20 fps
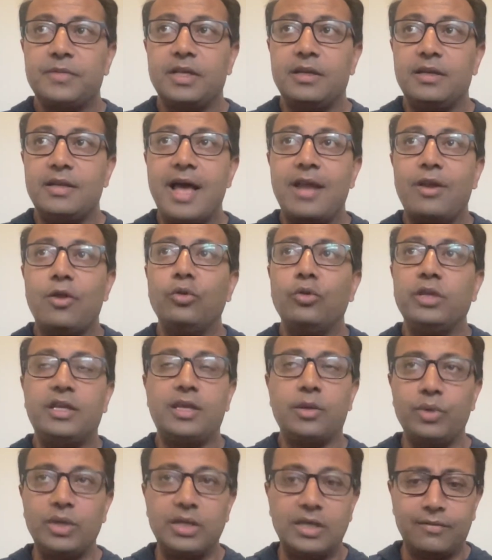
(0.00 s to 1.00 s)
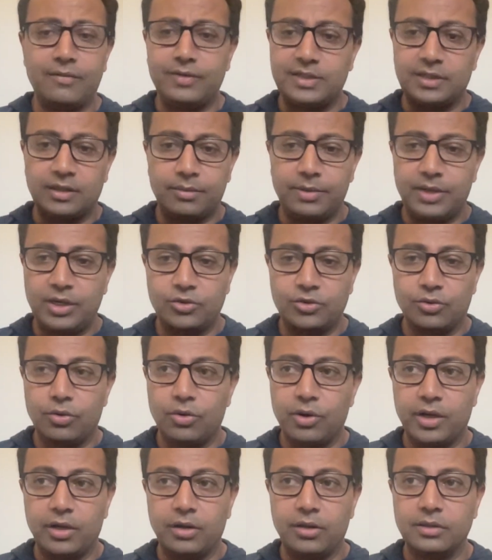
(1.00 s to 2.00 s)
not only can we give it to the major
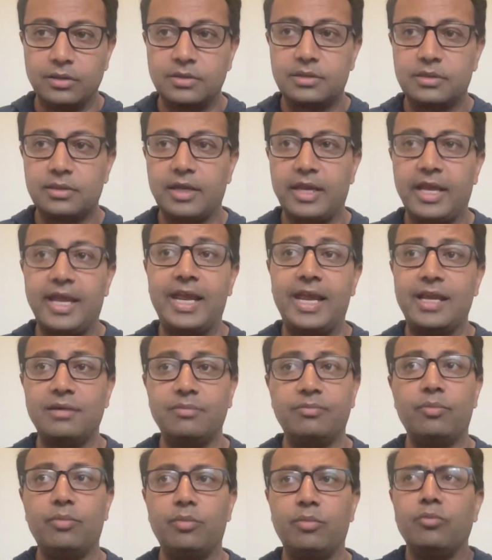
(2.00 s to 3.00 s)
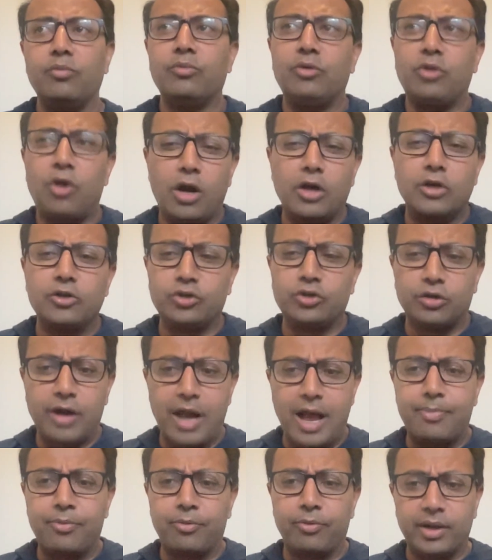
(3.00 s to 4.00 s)
oils and larger
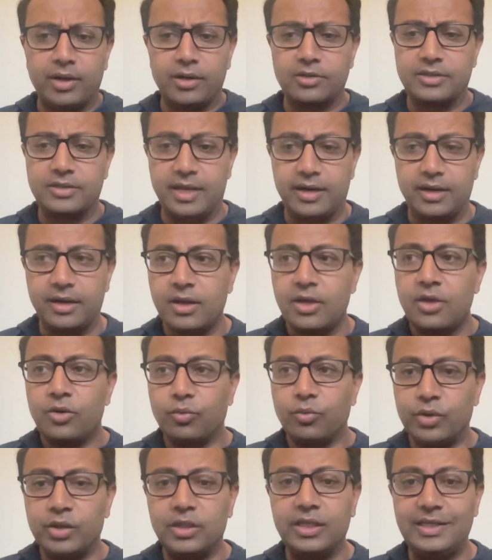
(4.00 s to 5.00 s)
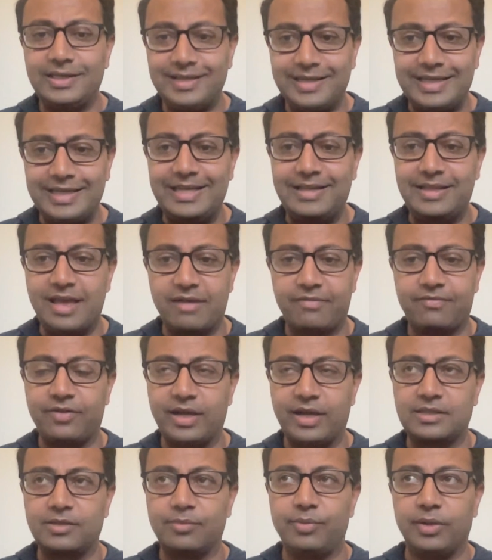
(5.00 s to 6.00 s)
operators that really need that
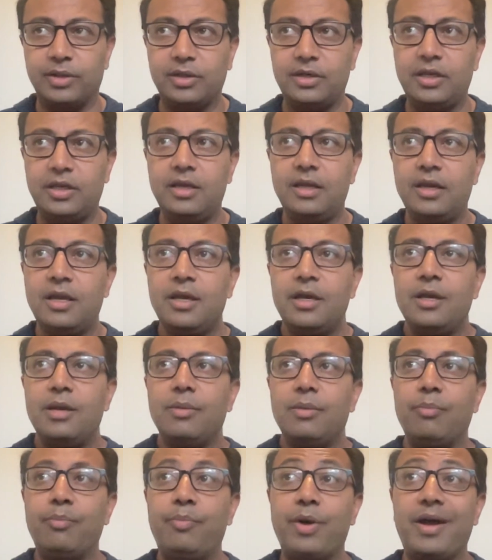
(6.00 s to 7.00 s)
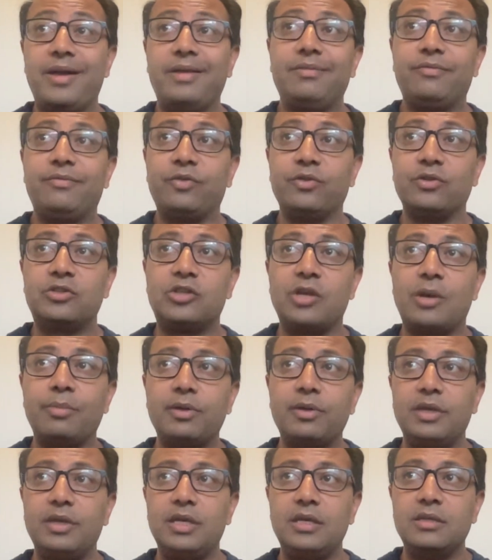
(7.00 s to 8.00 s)
flexibility, but for some
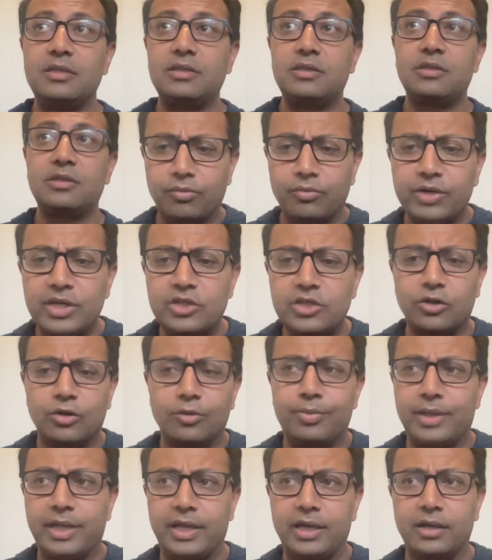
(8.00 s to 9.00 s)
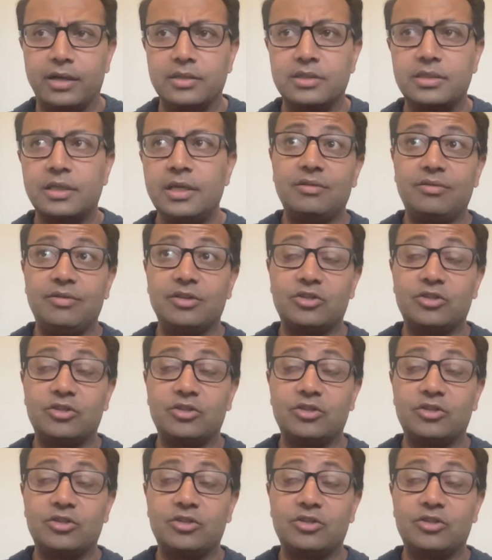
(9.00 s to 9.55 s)
of these regional players, the